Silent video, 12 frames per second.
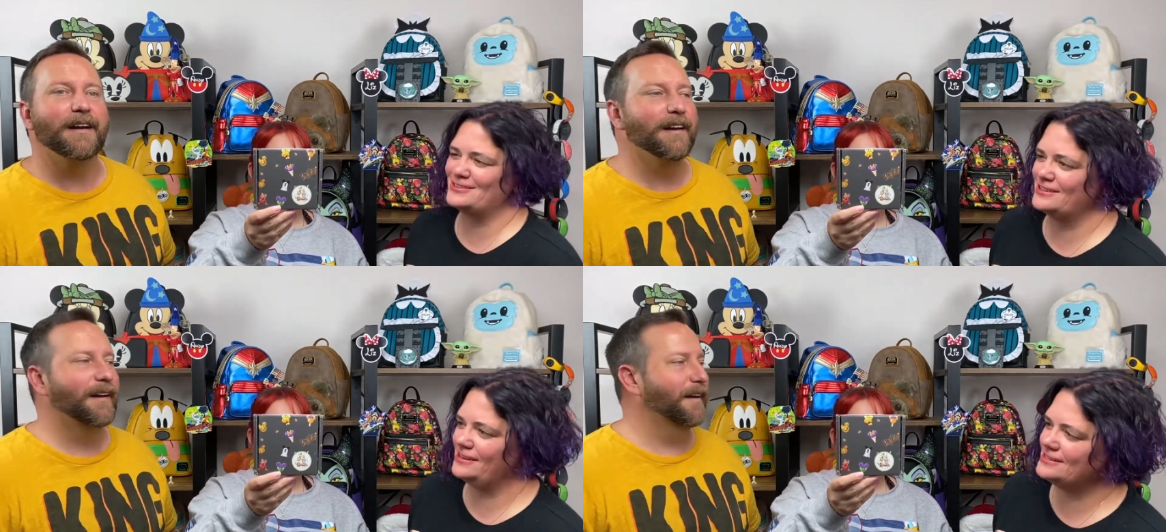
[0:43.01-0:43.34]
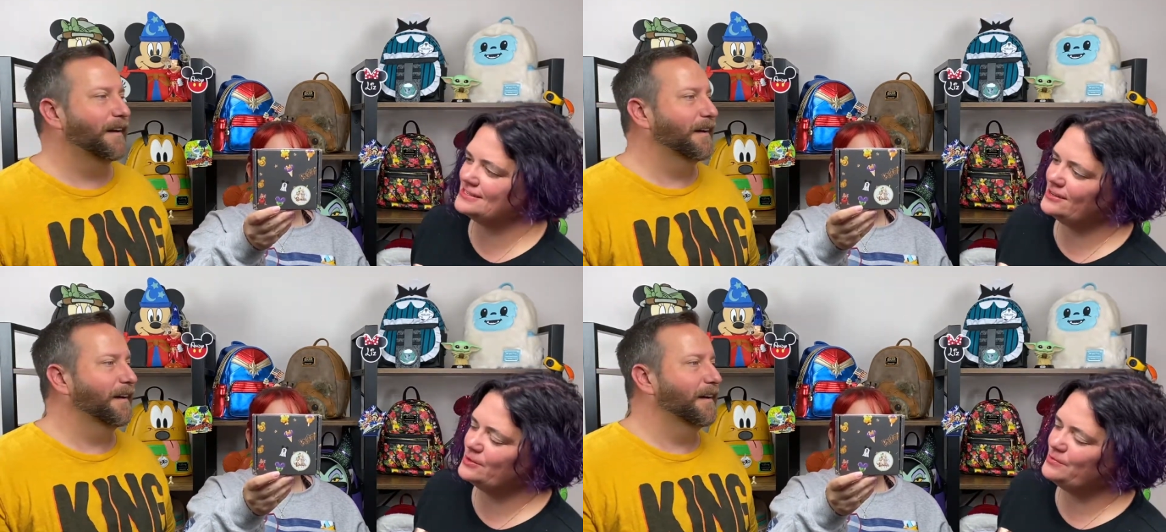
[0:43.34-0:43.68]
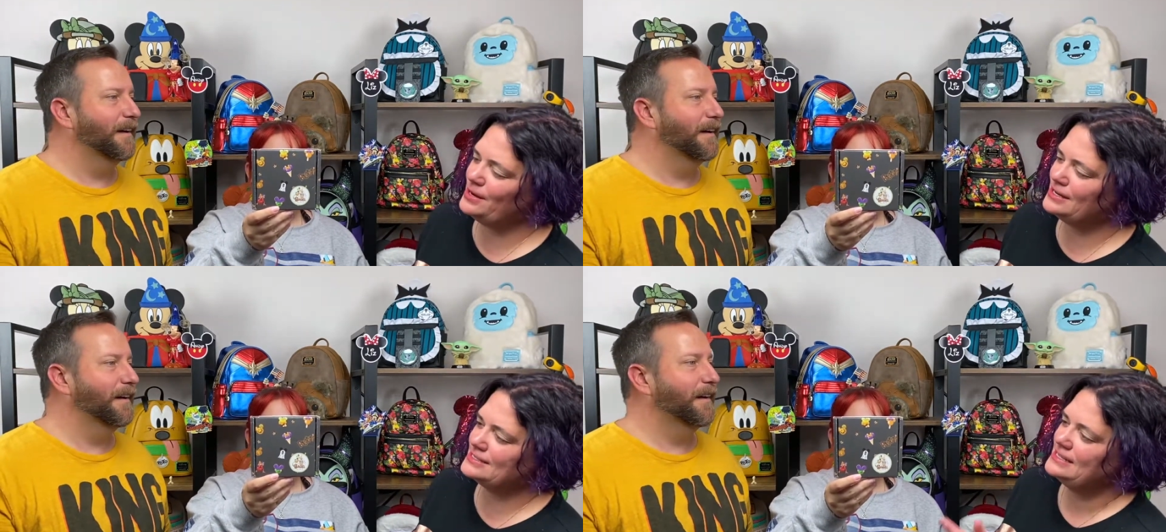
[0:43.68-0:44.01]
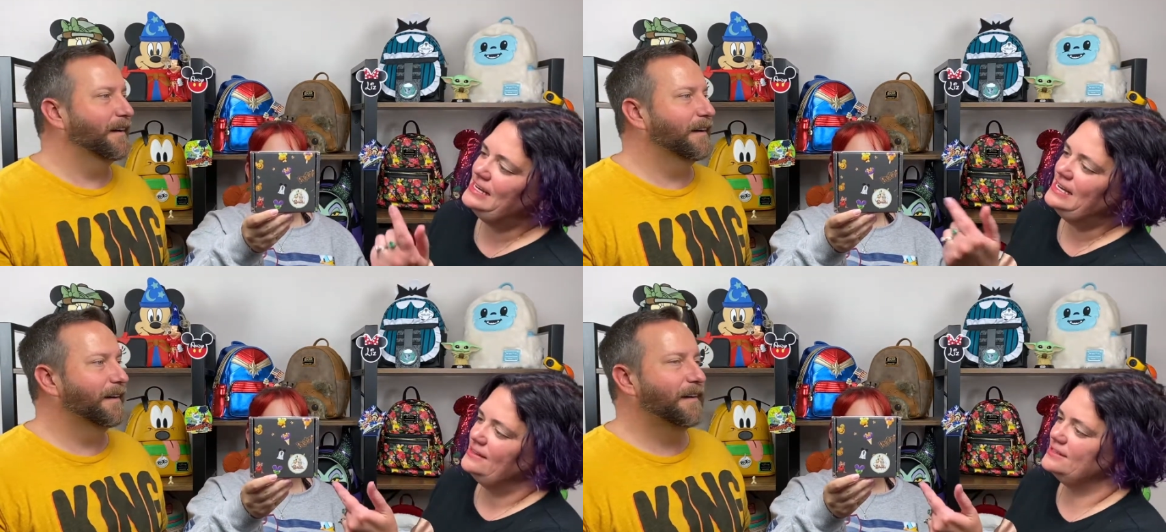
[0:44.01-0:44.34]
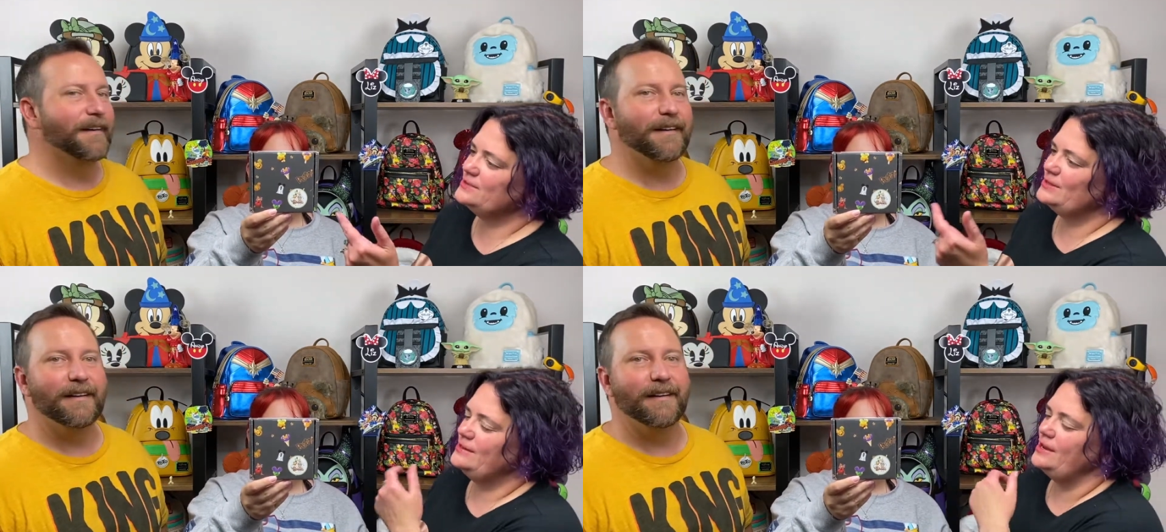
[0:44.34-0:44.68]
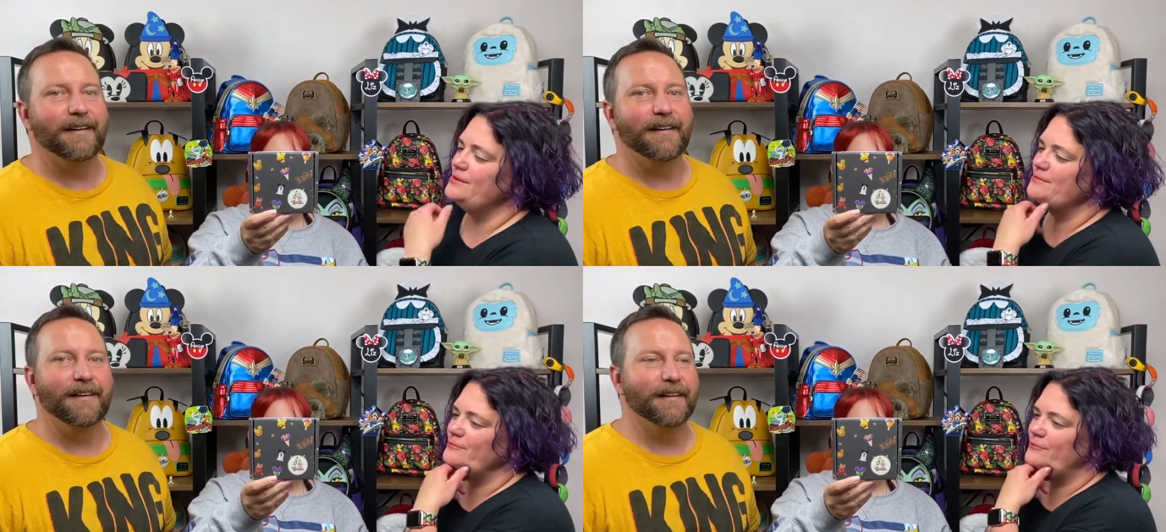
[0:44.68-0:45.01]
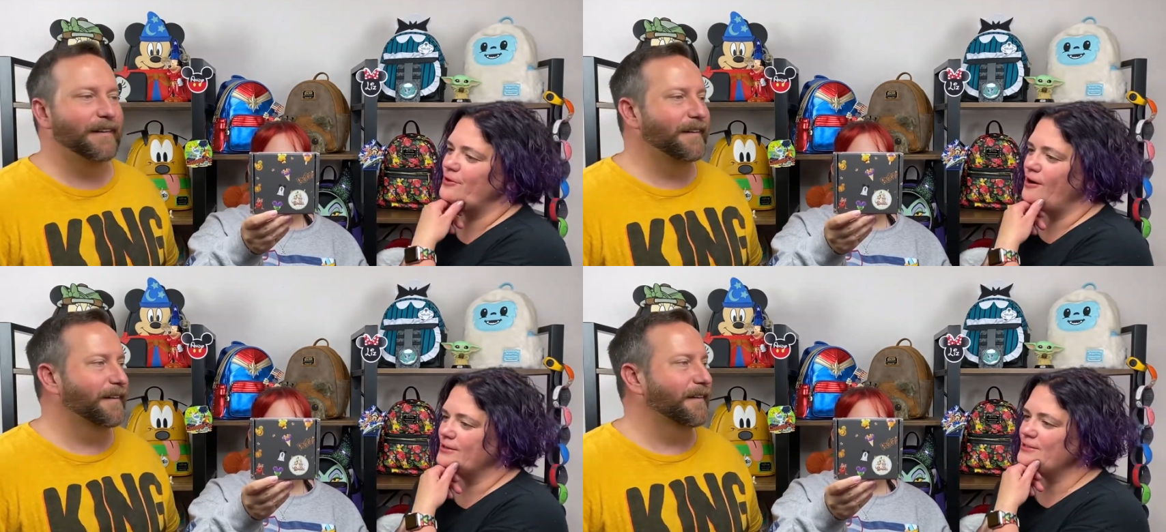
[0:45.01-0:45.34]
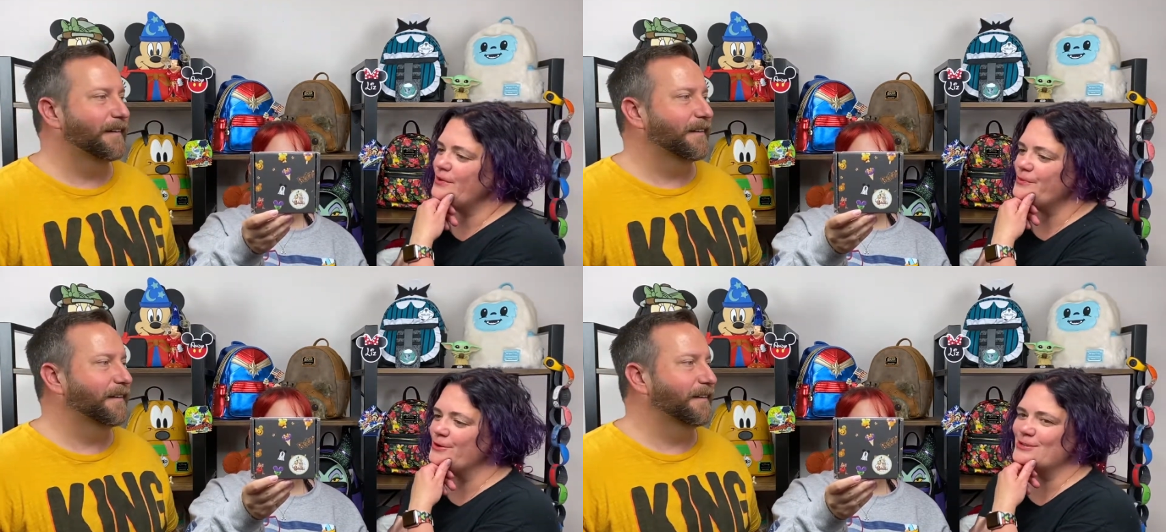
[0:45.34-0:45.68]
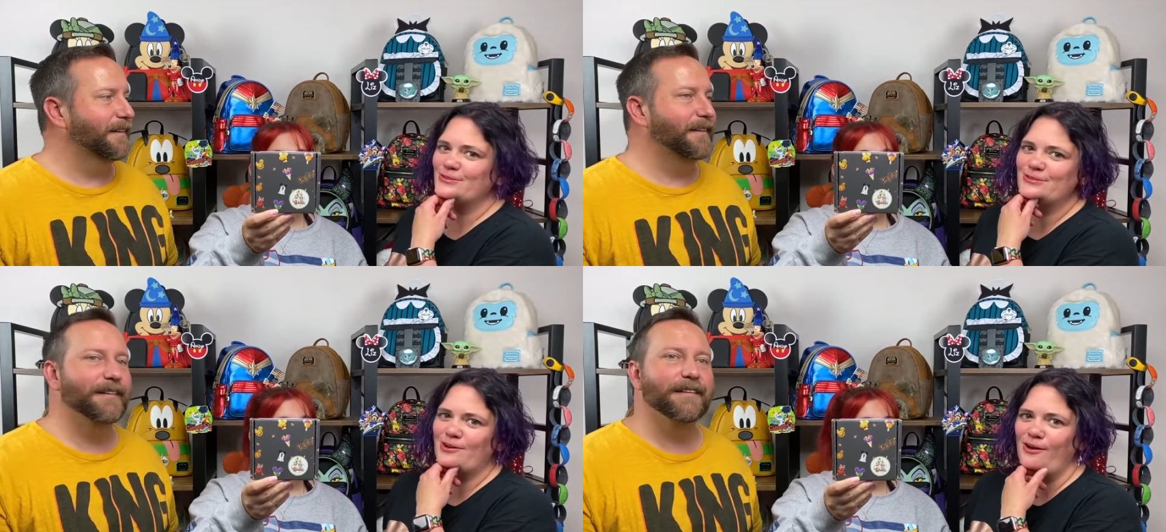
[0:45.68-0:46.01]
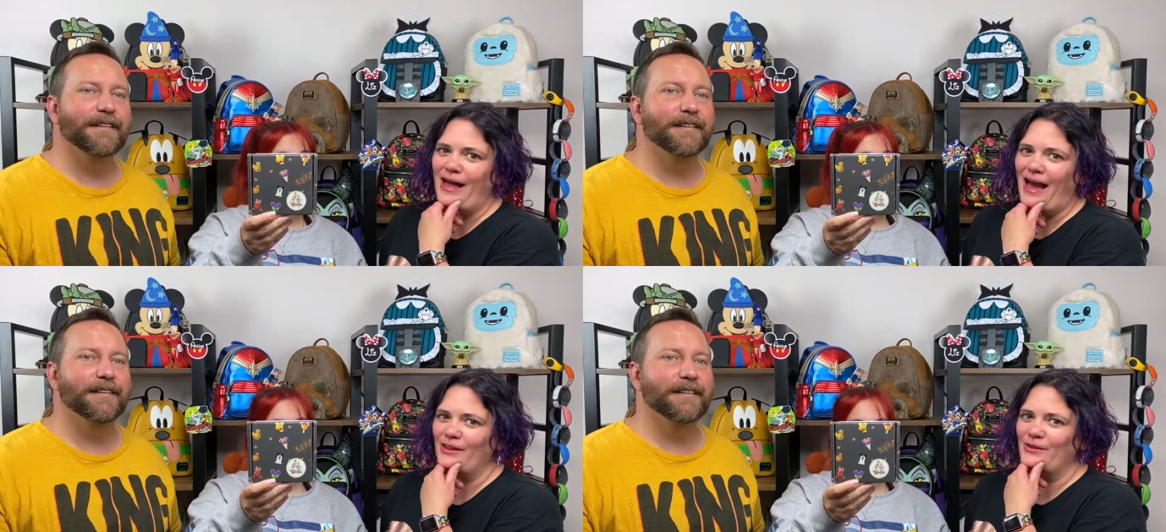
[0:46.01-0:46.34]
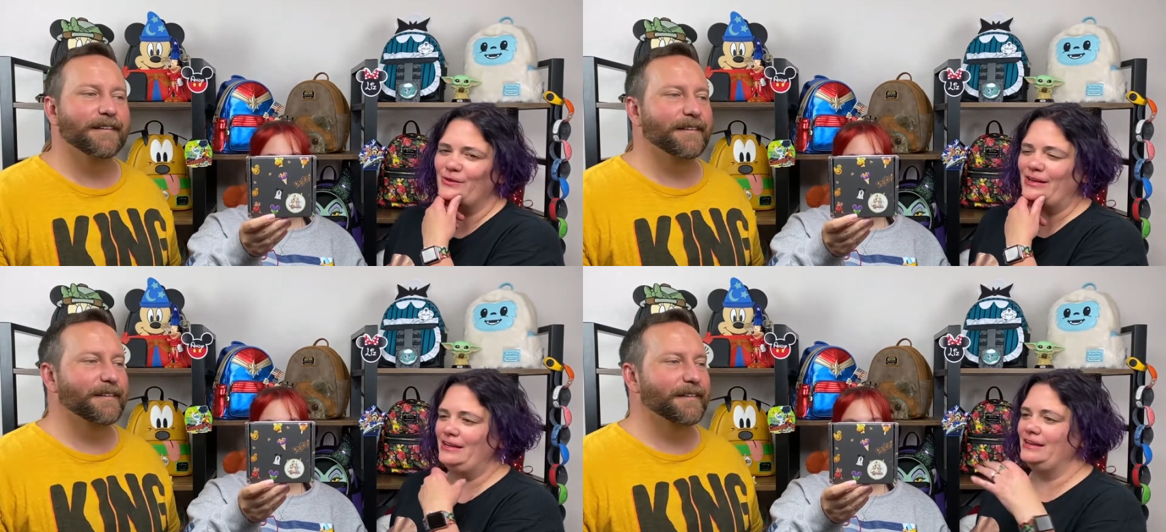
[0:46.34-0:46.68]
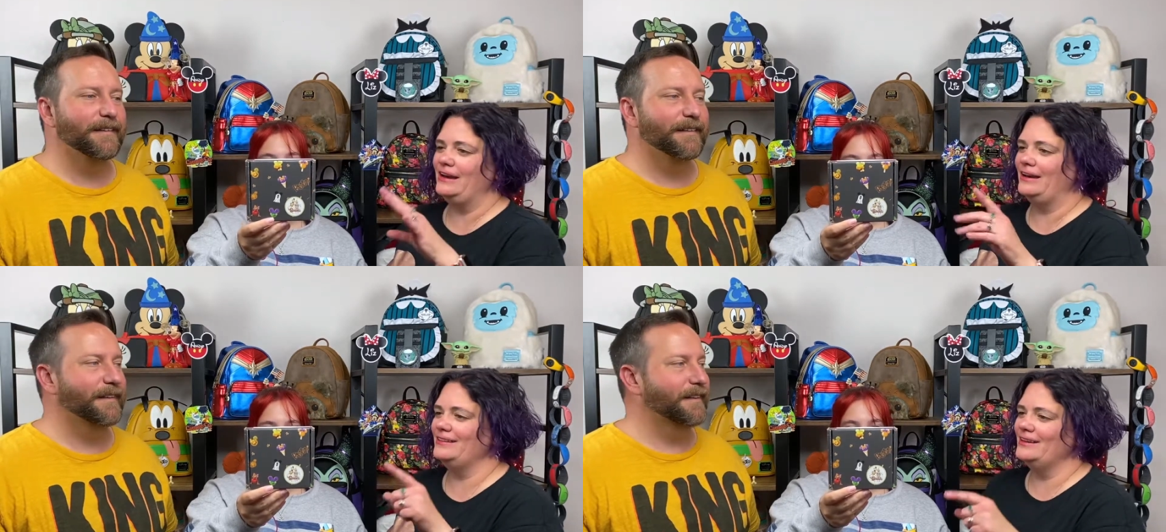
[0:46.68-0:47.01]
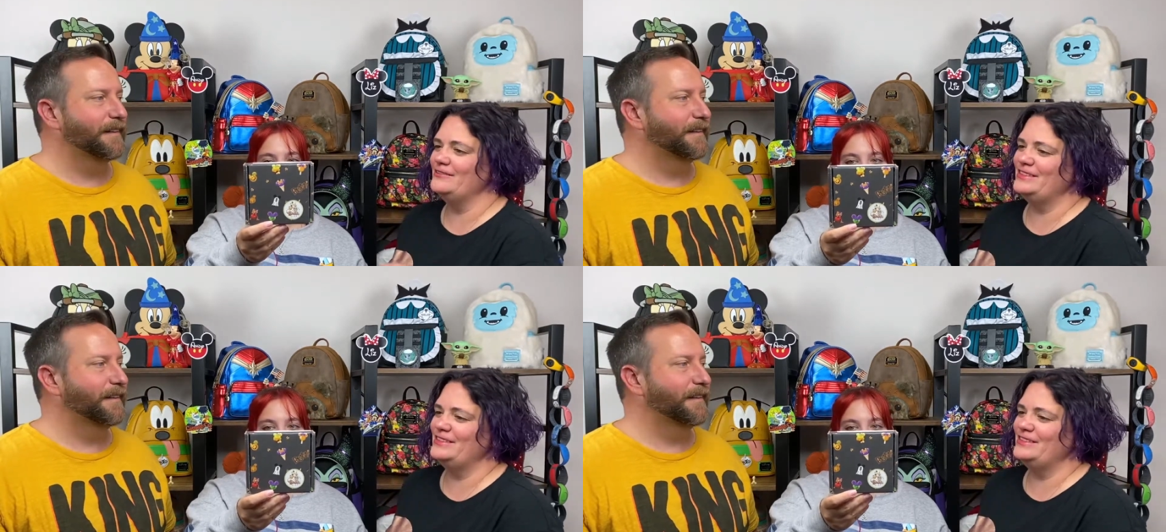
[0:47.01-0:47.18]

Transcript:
Speaker 1: on the outside the box. This one came for October, so it's all Halloween-y. I love